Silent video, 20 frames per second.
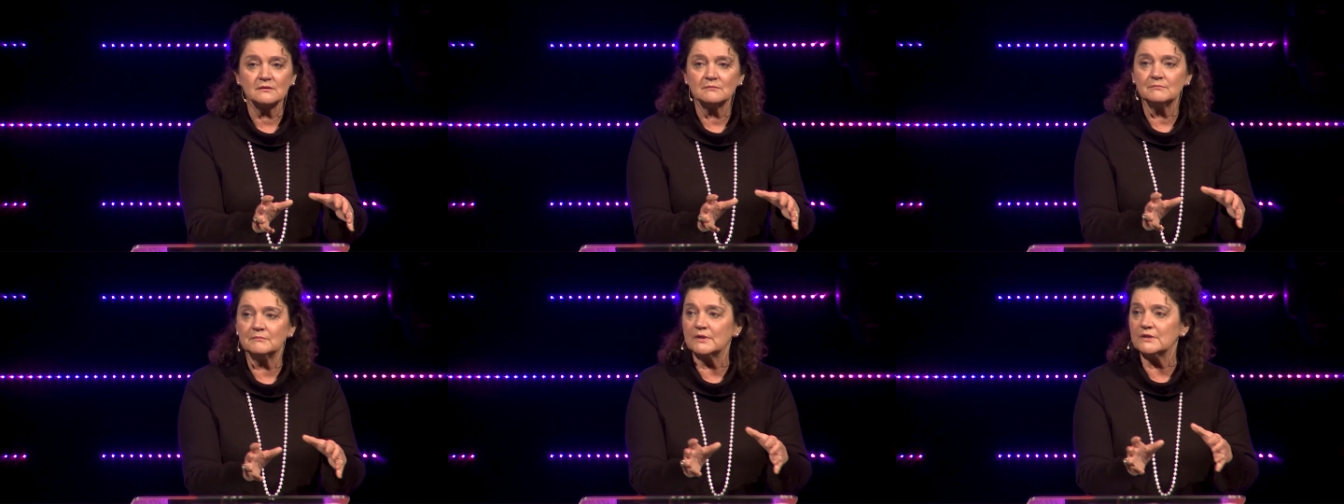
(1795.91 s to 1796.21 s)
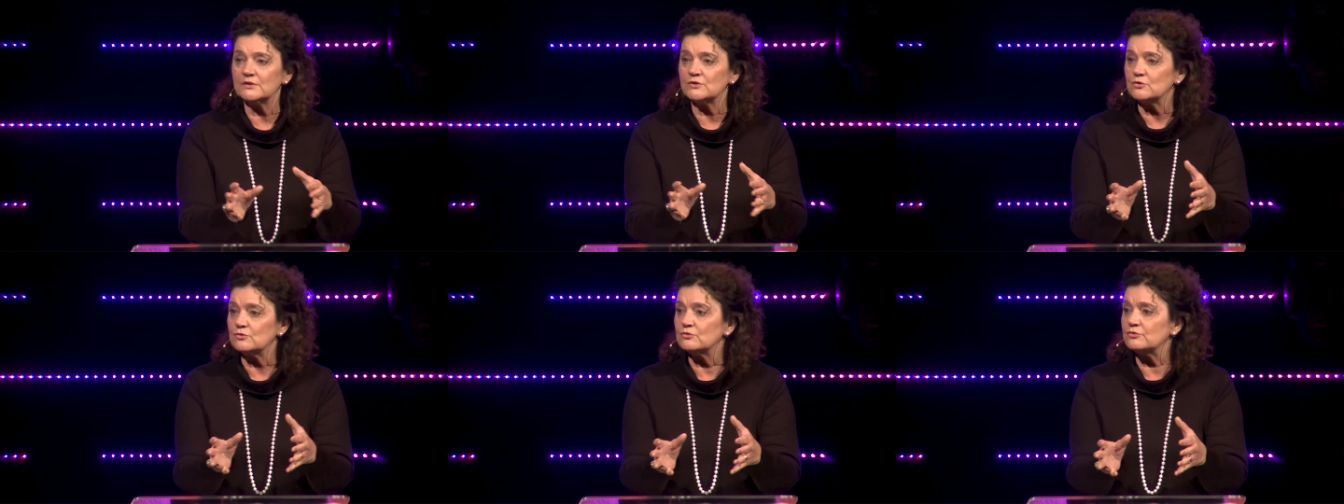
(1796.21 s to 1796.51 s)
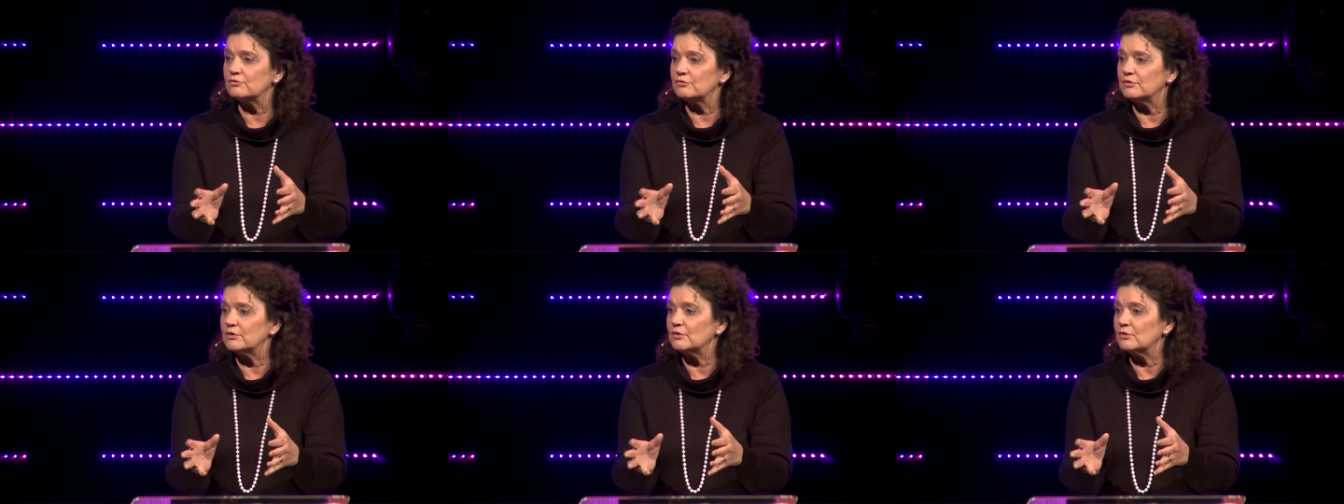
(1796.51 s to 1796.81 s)
my
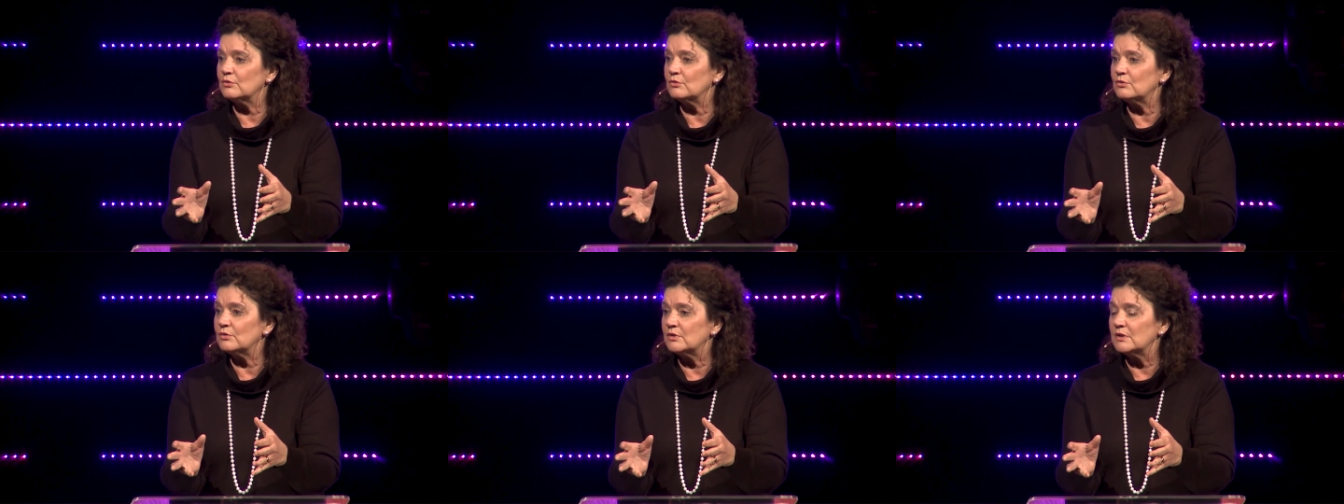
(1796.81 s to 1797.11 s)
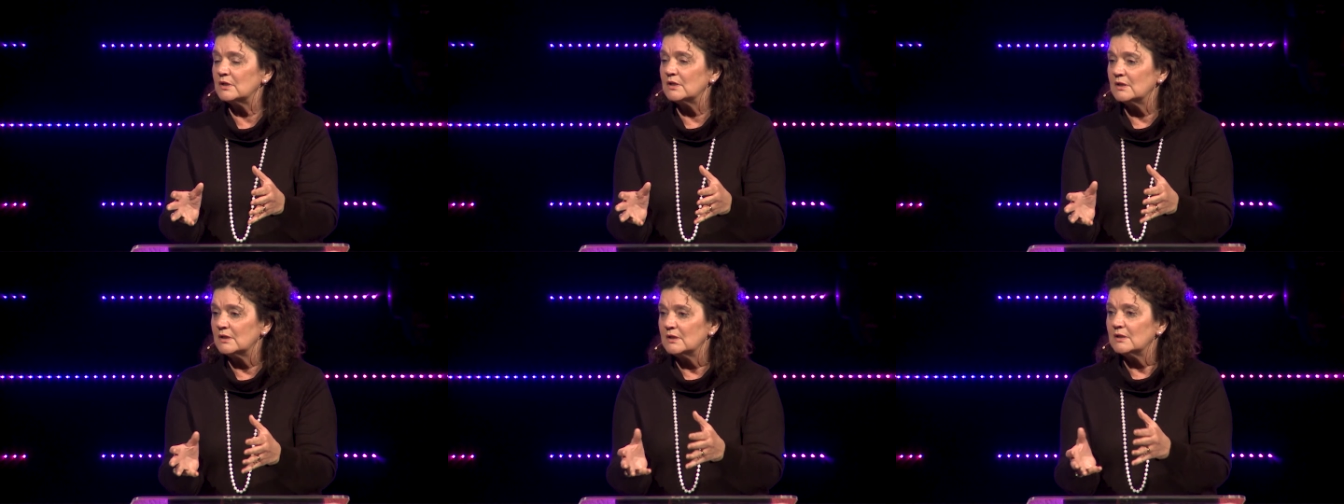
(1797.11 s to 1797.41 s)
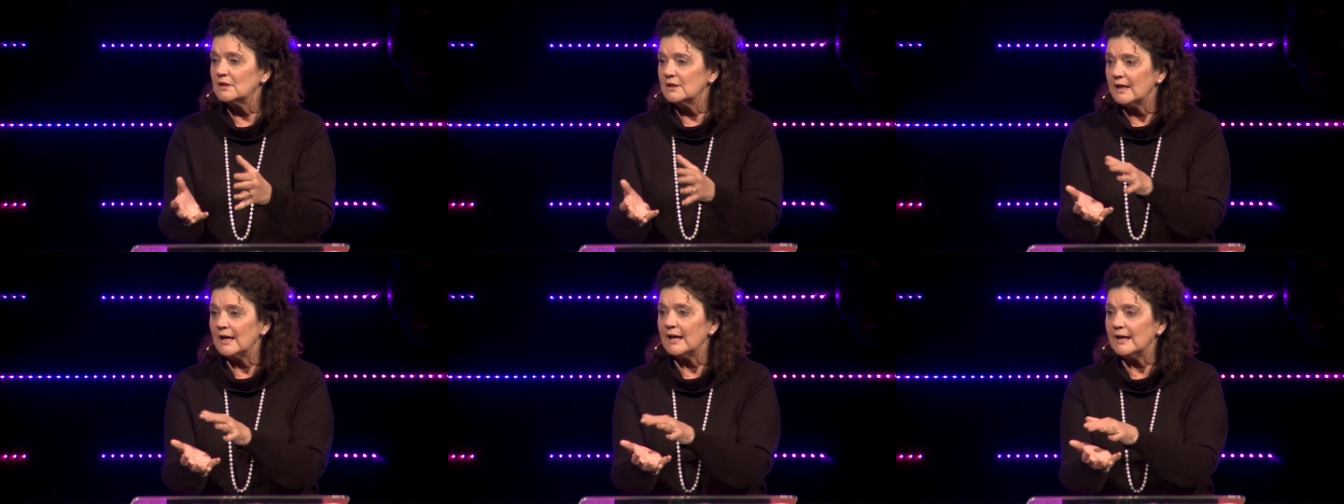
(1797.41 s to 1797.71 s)
daughter-in-law
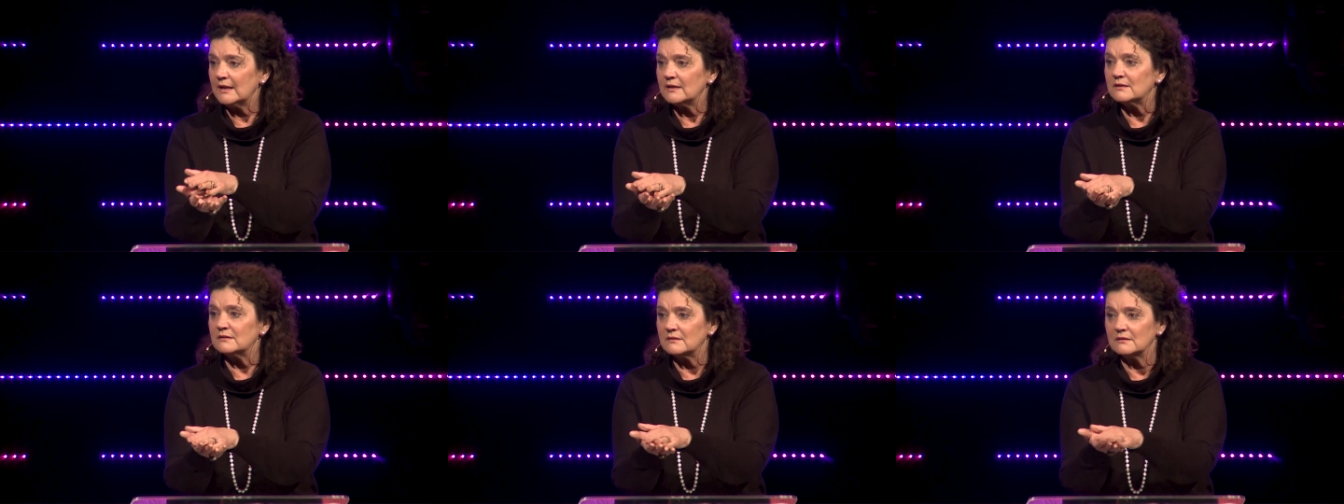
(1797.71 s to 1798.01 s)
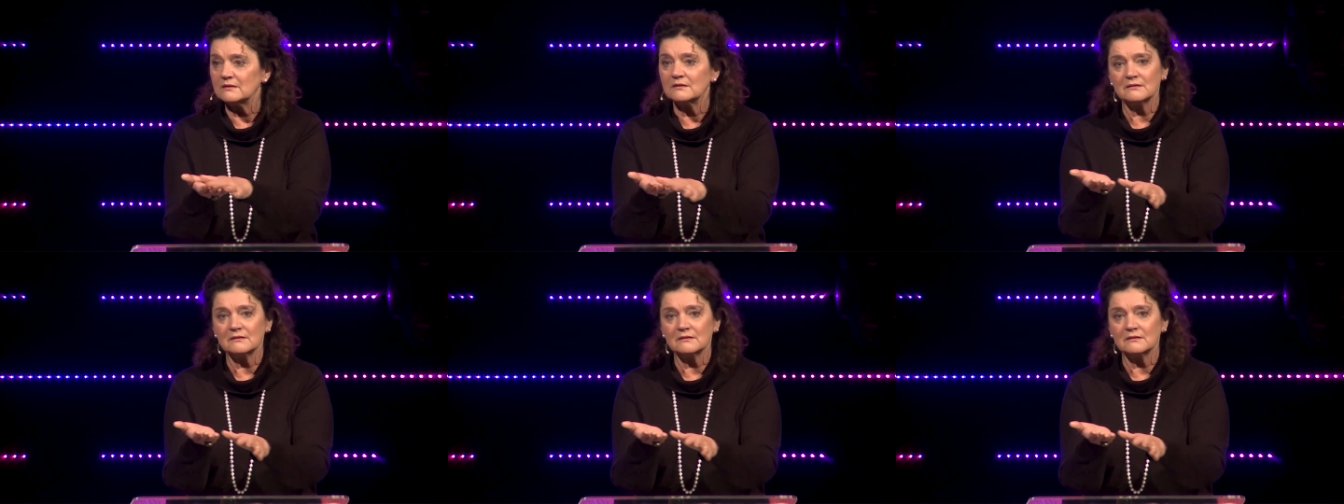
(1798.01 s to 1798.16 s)
had